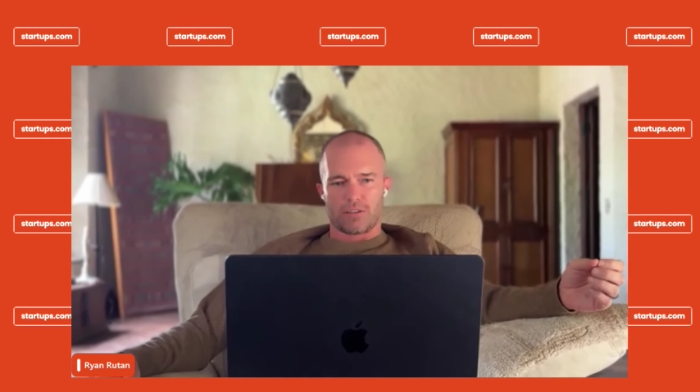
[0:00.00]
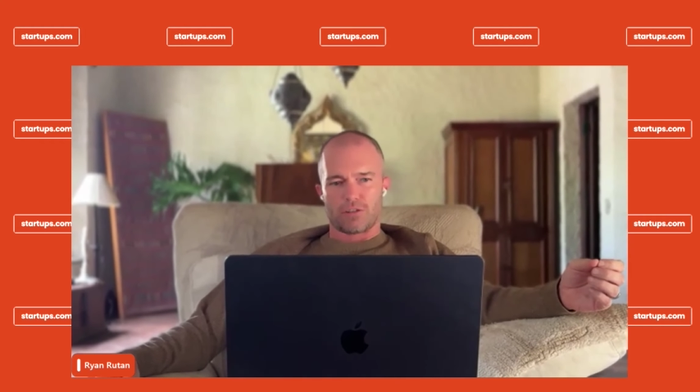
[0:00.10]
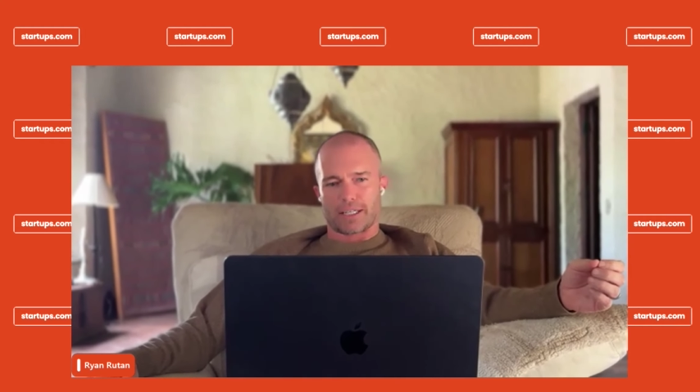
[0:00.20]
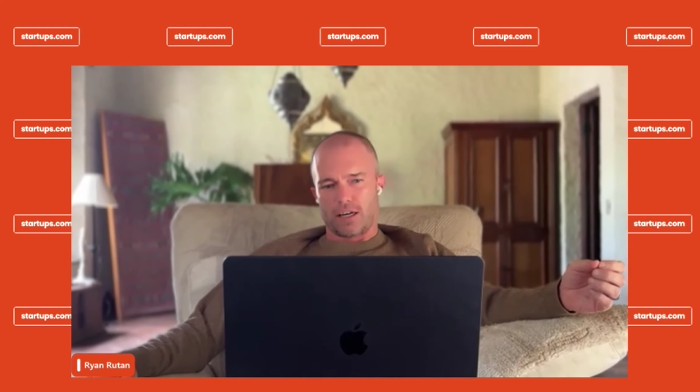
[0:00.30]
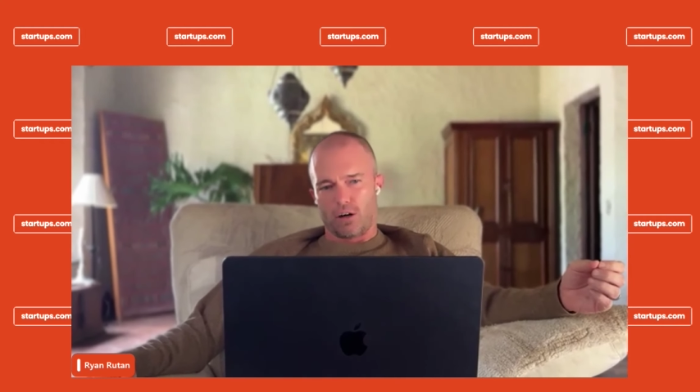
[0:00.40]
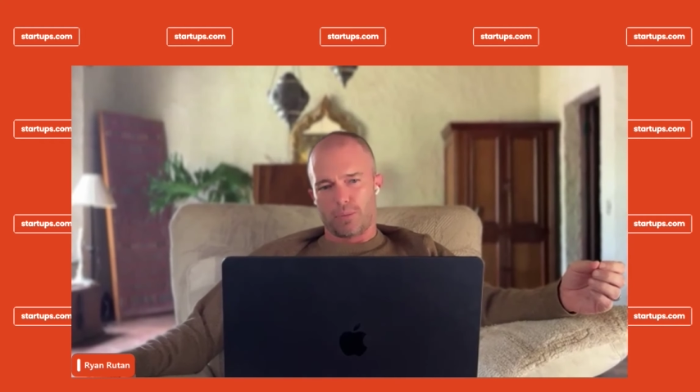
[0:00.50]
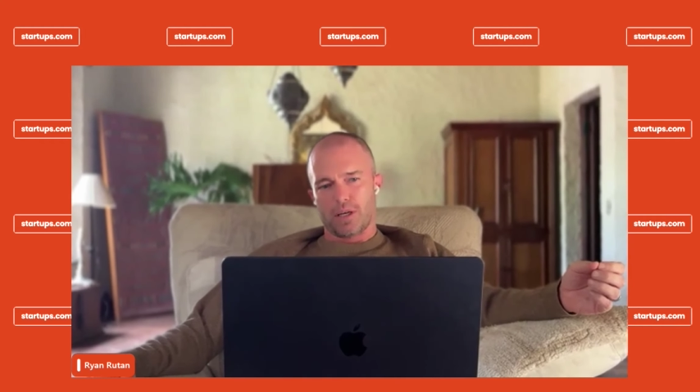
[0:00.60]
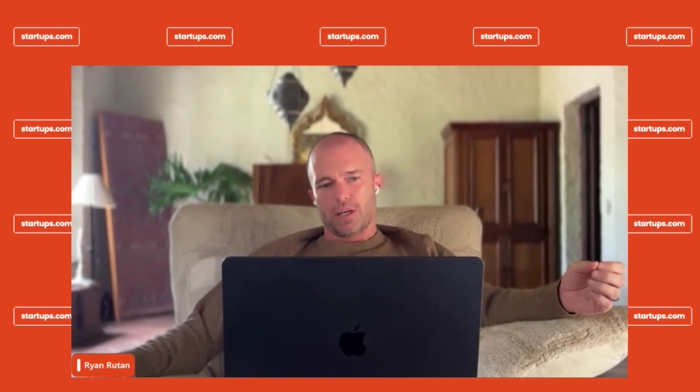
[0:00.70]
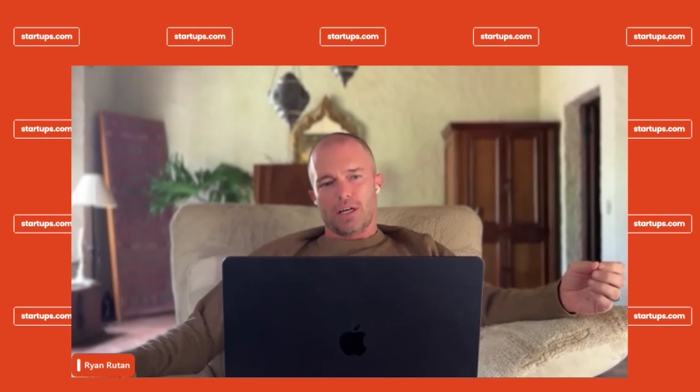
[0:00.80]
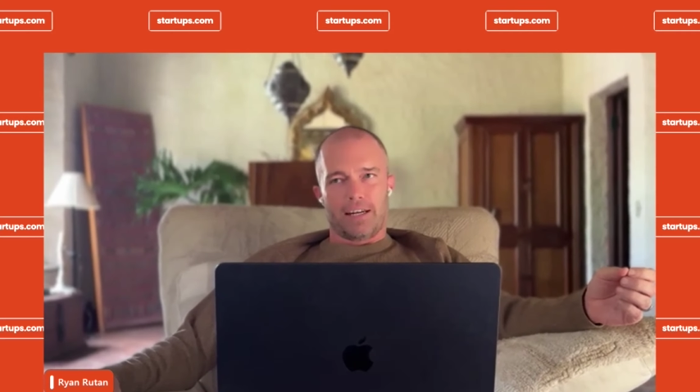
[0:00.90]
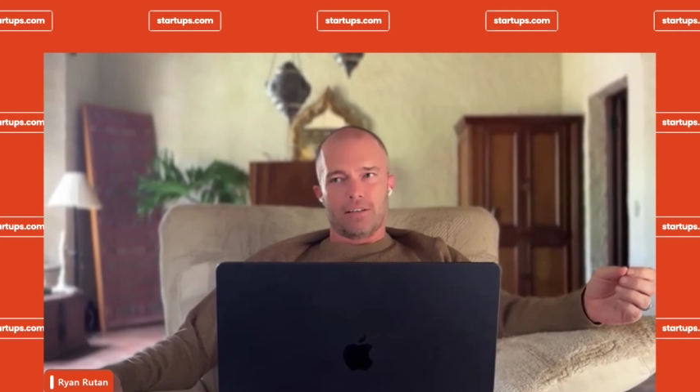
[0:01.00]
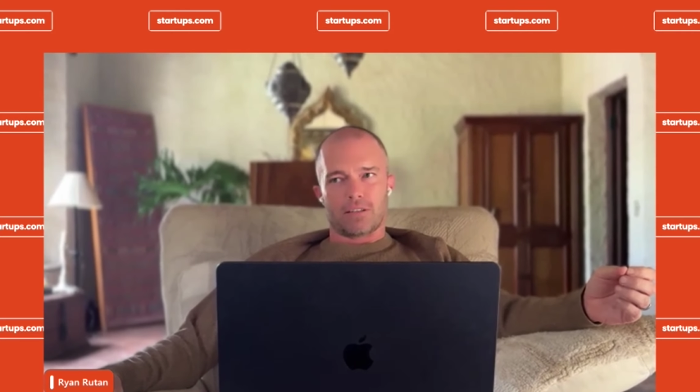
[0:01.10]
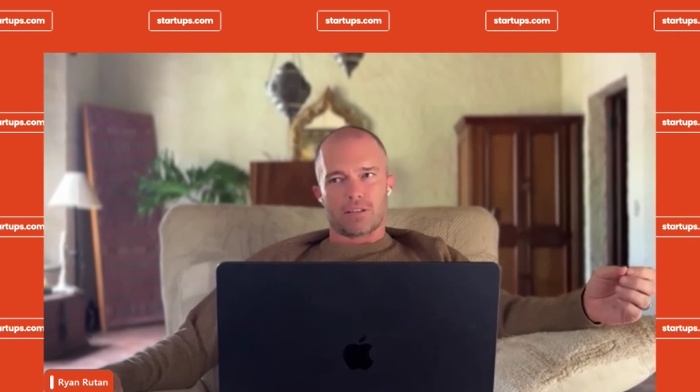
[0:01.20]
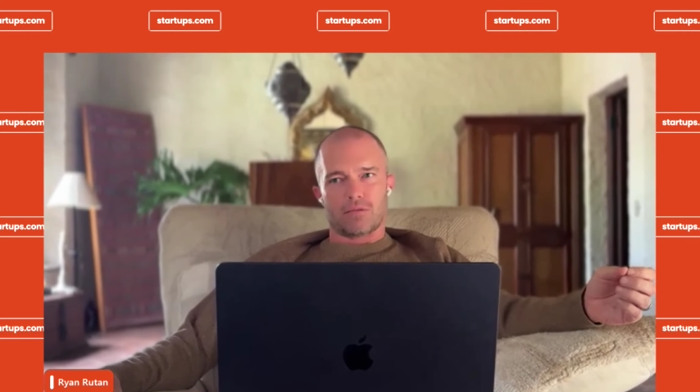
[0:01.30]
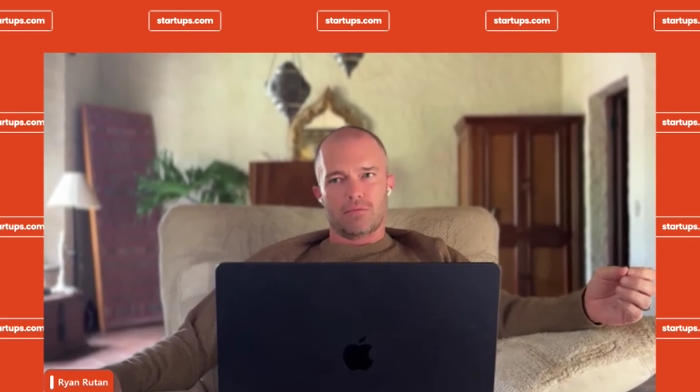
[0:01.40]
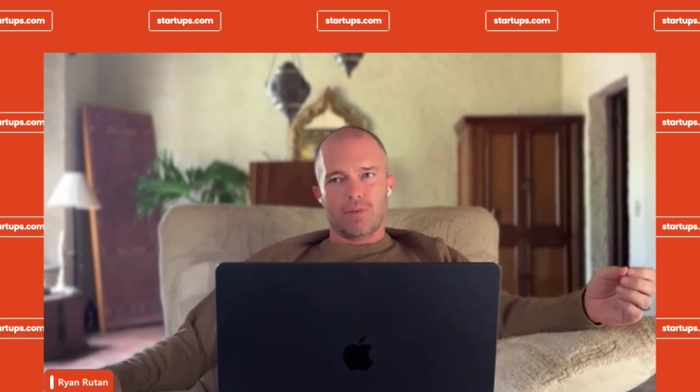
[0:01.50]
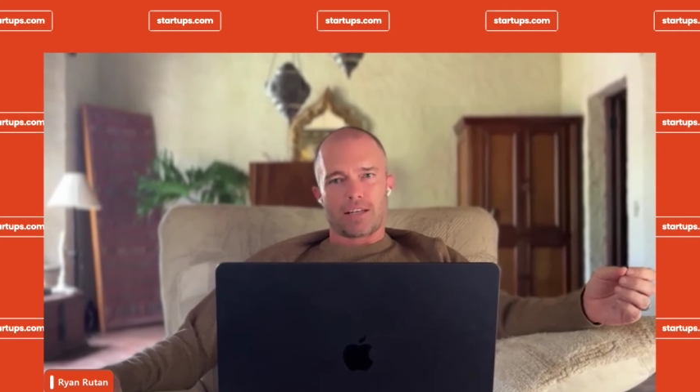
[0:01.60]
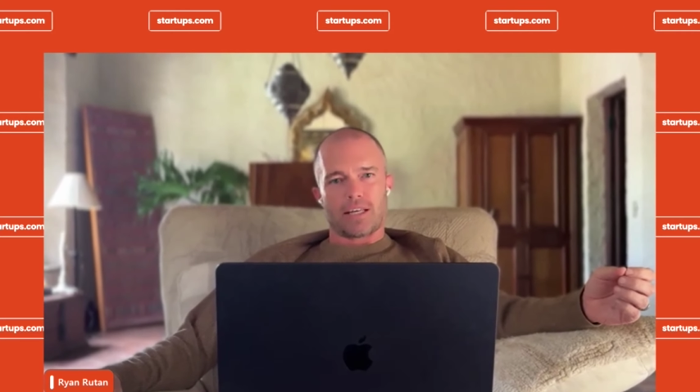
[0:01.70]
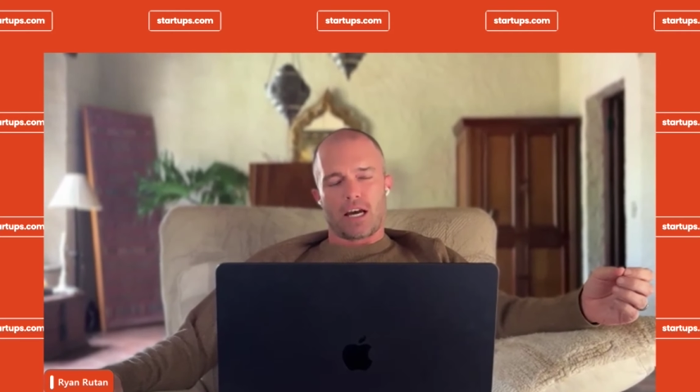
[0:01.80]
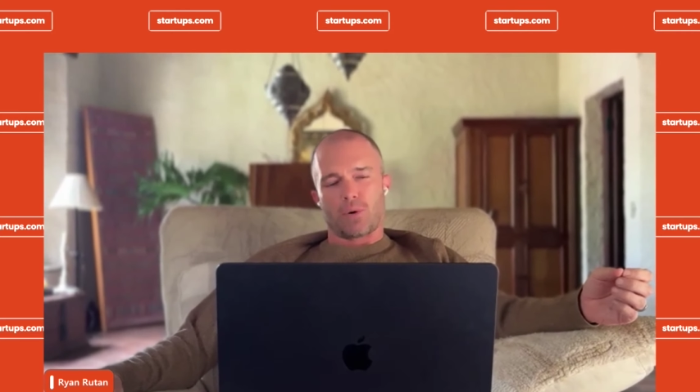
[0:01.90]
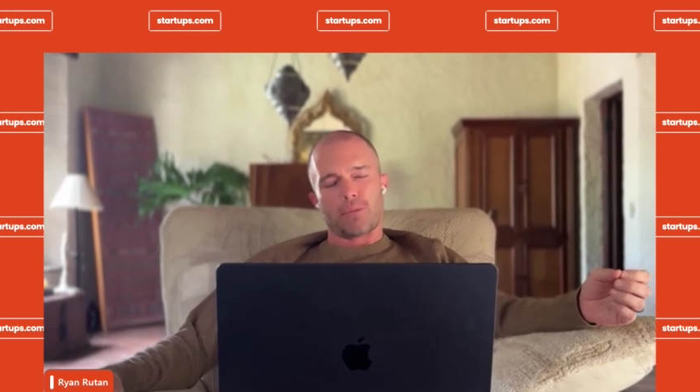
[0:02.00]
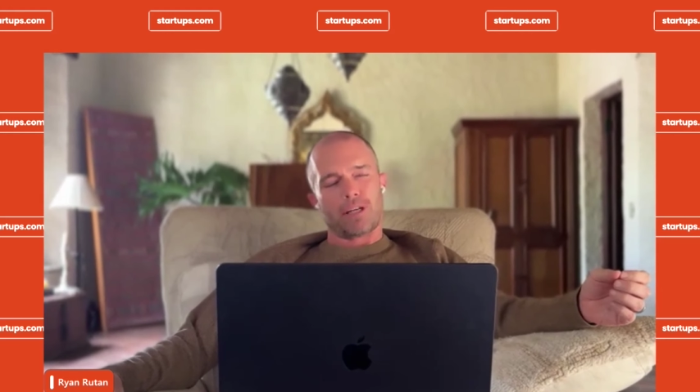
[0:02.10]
inject help, and not take equity.